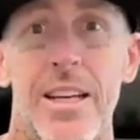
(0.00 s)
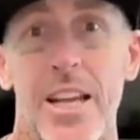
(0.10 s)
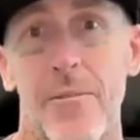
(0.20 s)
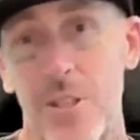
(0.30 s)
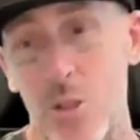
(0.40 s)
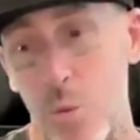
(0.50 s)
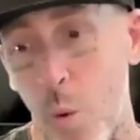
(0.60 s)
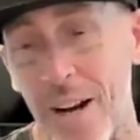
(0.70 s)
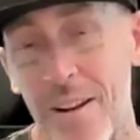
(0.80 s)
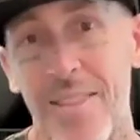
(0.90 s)
If it's
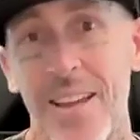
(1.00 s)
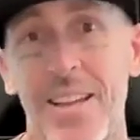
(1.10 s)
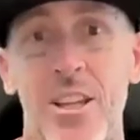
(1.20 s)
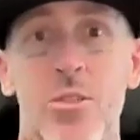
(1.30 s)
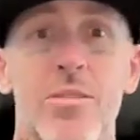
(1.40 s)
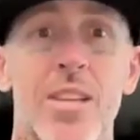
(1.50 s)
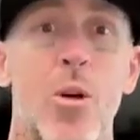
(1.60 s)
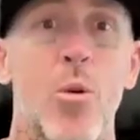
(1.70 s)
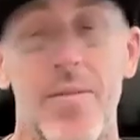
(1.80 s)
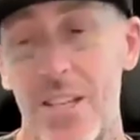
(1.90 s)
one thing that you take,
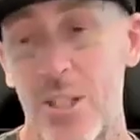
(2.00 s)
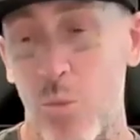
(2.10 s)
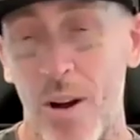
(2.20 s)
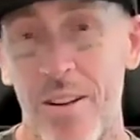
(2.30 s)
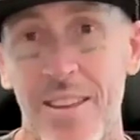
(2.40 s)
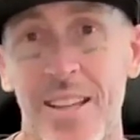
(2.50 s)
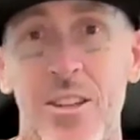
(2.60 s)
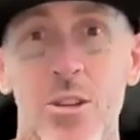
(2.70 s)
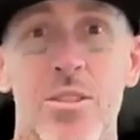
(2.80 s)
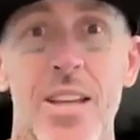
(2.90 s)
or if there's one thing
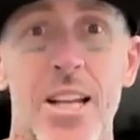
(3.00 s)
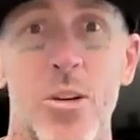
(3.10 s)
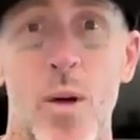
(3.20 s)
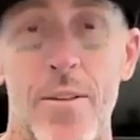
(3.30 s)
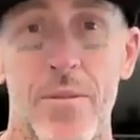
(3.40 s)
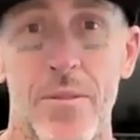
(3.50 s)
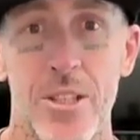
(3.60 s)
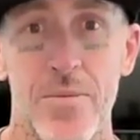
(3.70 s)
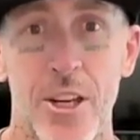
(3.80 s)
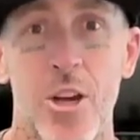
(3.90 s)
that you take away from
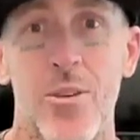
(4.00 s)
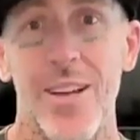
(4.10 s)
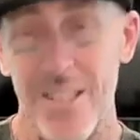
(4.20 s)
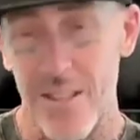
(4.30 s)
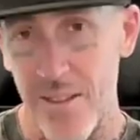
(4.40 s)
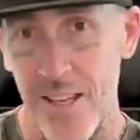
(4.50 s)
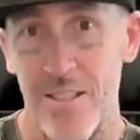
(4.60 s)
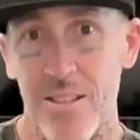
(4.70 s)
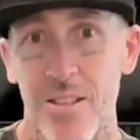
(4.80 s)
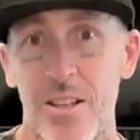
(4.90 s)
this video, it's
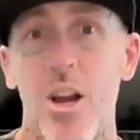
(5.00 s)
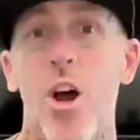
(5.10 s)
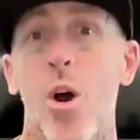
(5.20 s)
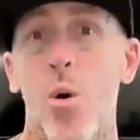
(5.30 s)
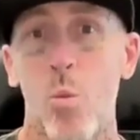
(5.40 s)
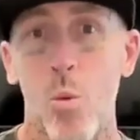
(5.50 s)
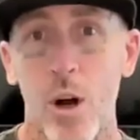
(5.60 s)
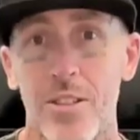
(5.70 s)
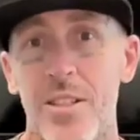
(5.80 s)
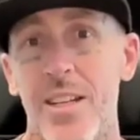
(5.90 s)
this.
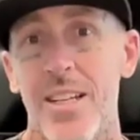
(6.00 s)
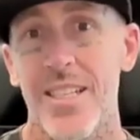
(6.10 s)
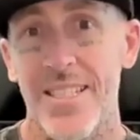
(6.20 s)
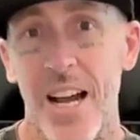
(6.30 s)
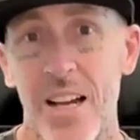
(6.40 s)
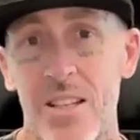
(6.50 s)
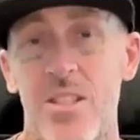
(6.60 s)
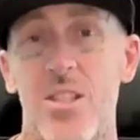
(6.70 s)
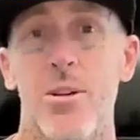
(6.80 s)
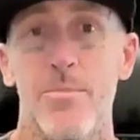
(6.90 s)
What
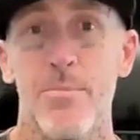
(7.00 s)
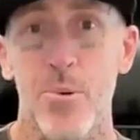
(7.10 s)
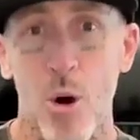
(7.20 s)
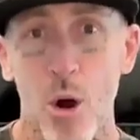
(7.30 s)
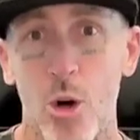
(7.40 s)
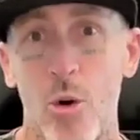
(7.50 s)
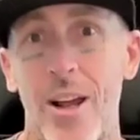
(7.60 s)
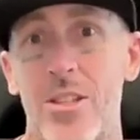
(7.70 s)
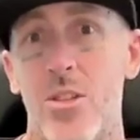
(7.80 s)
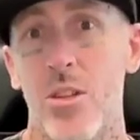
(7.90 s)
does
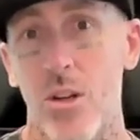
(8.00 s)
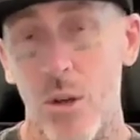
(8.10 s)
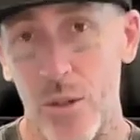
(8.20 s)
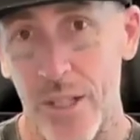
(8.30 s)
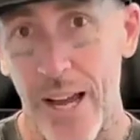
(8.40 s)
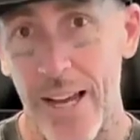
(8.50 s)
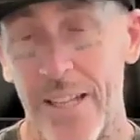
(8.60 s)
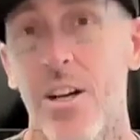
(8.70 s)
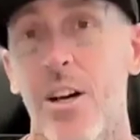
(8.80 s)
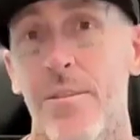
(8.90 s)
progress look
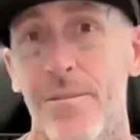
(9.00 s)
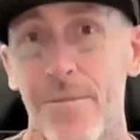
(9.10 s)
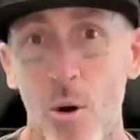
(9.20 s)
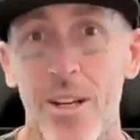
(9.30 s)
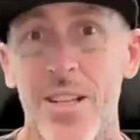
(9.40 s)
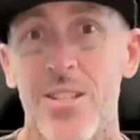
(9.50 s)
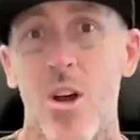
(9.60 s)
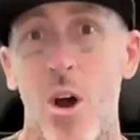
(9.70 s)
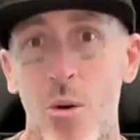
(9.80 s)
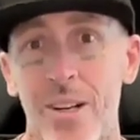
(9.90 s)
like? Focus
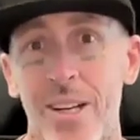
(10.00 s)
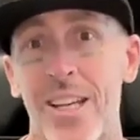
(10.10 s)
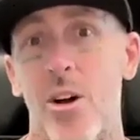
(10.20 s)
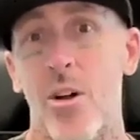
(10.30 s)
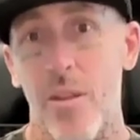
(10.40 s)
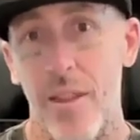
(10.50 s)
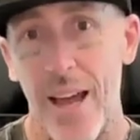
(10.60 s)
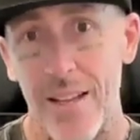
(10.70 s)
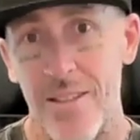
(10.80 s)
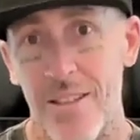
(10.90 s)
only on
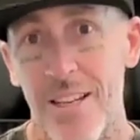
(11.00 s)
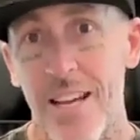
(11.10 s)
that.